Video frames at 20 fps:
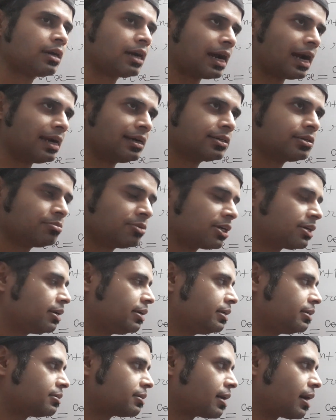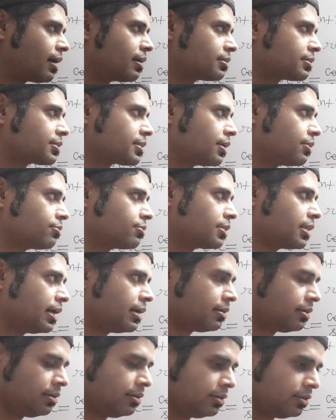Ultimately, it turns out
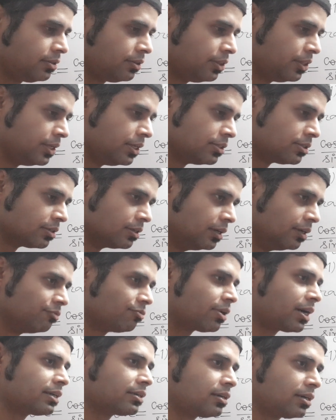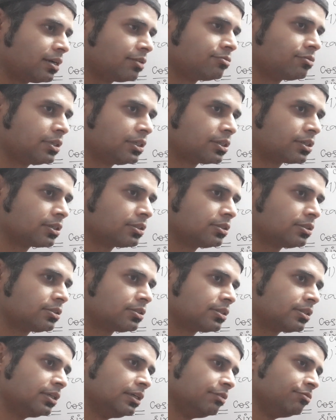that these different
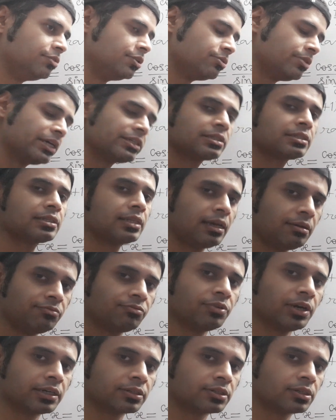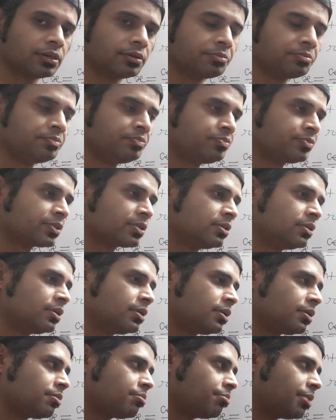definitions give you the same function,
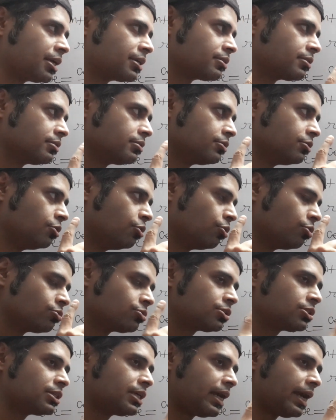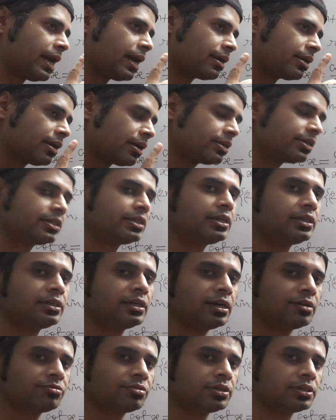but those analytic
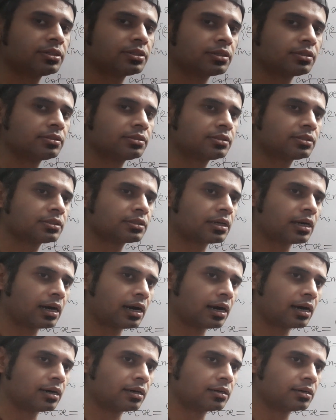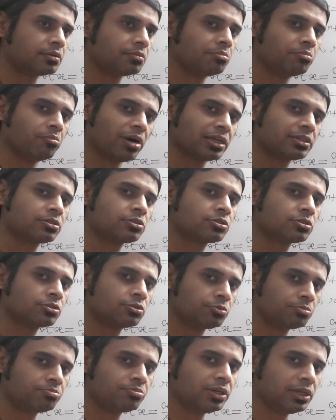definitions are much
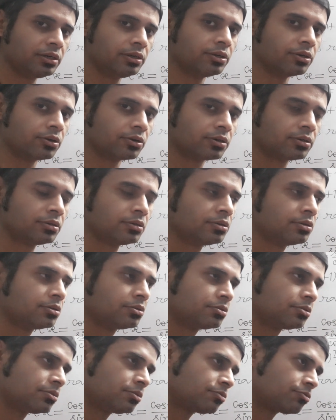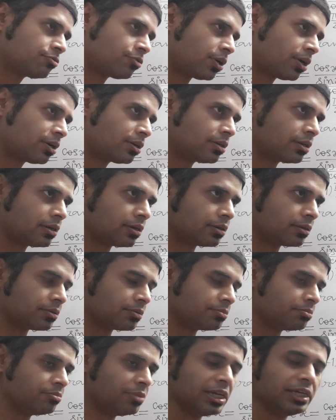superior
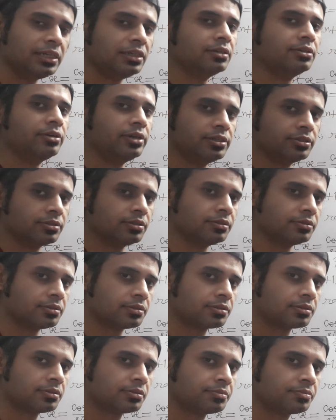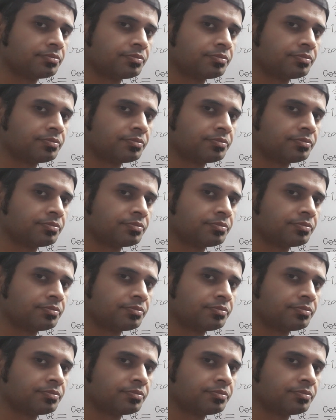for many reasons.